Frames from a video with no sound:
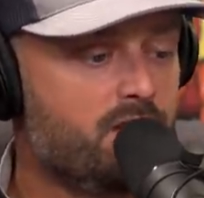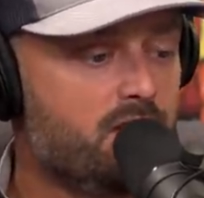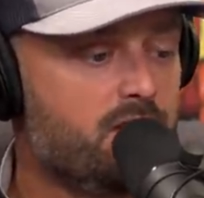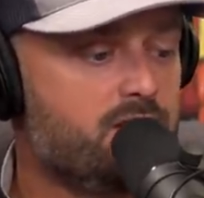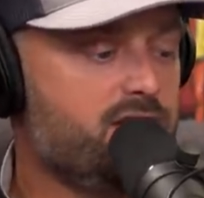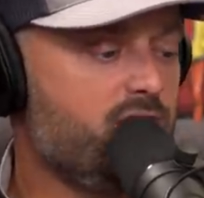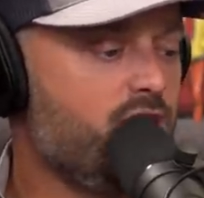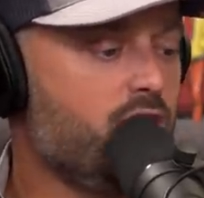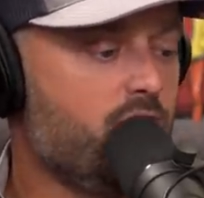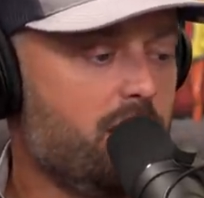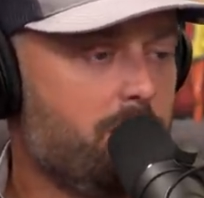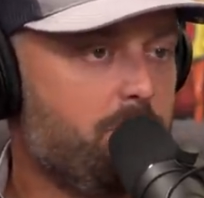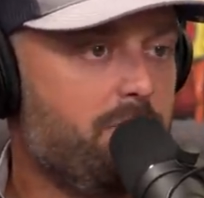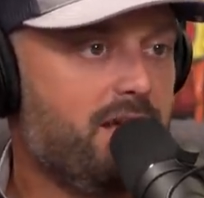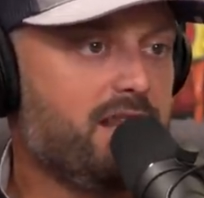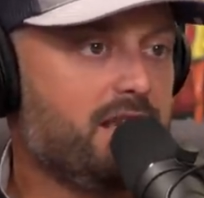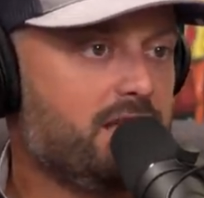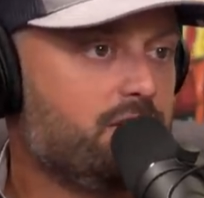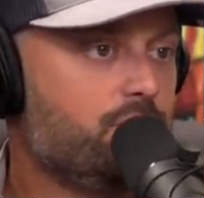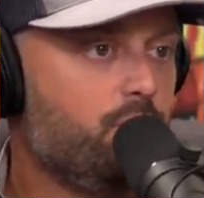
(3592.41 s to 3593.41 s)
because you know they
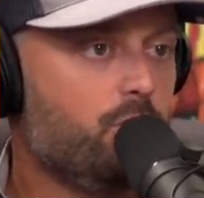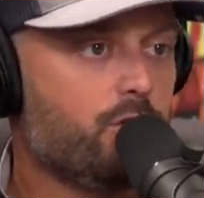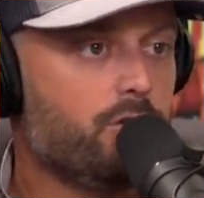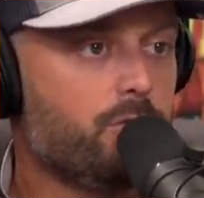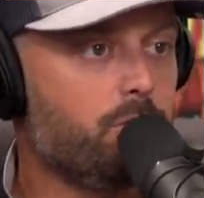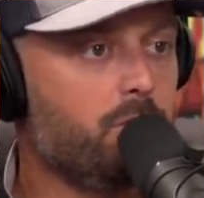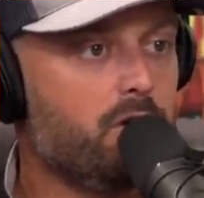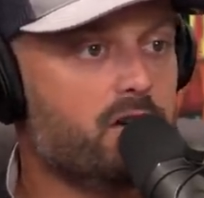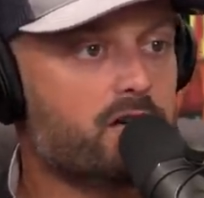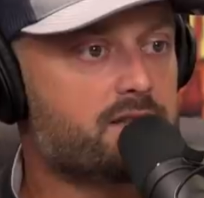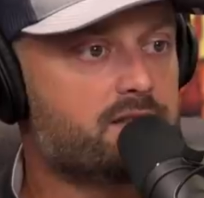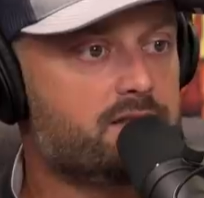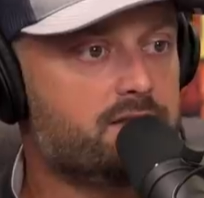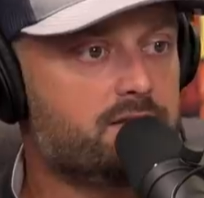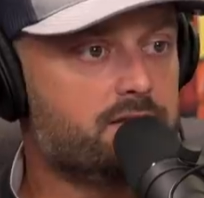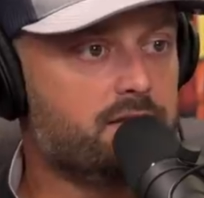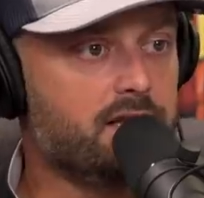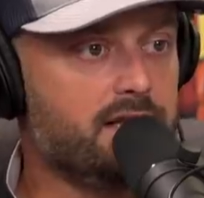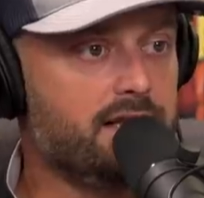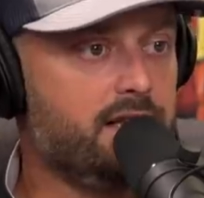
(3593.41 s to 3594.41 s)
pay like
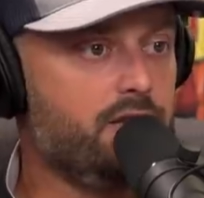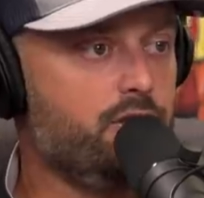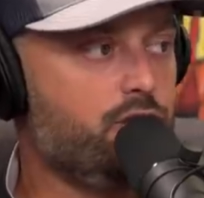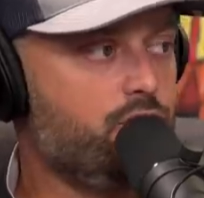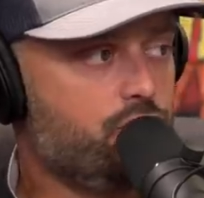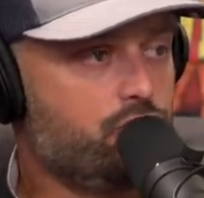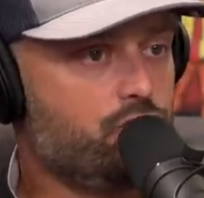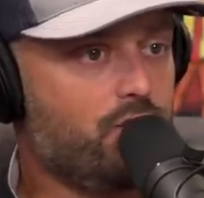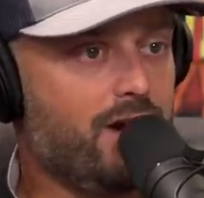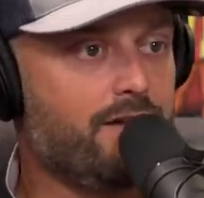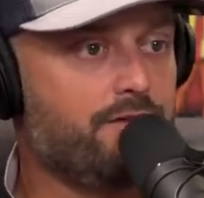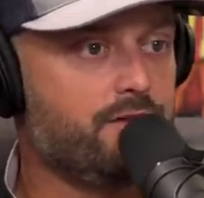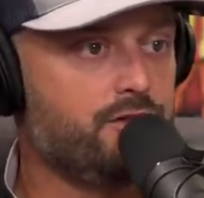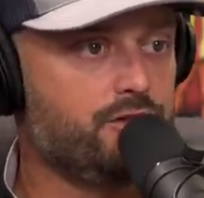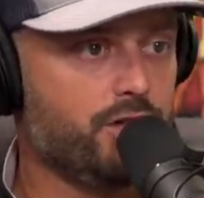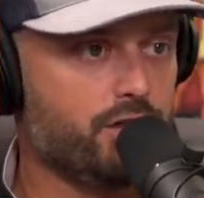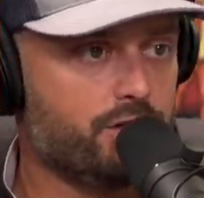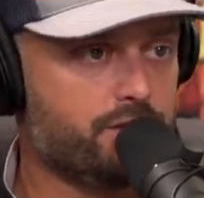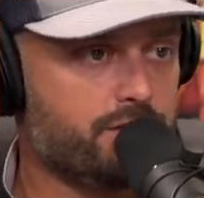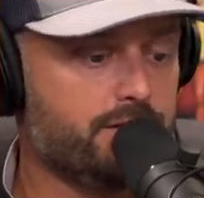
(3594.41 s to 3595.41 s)
$200 like yeah. and you just drive to
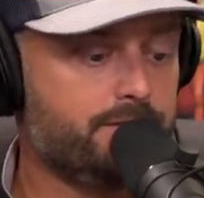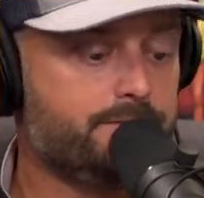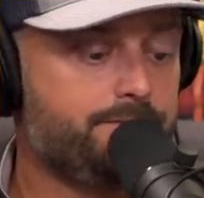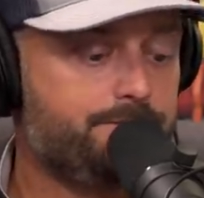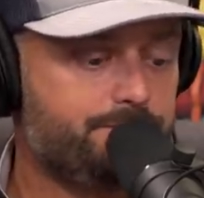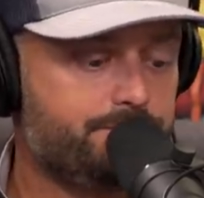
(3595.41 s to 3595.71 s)
Jersey.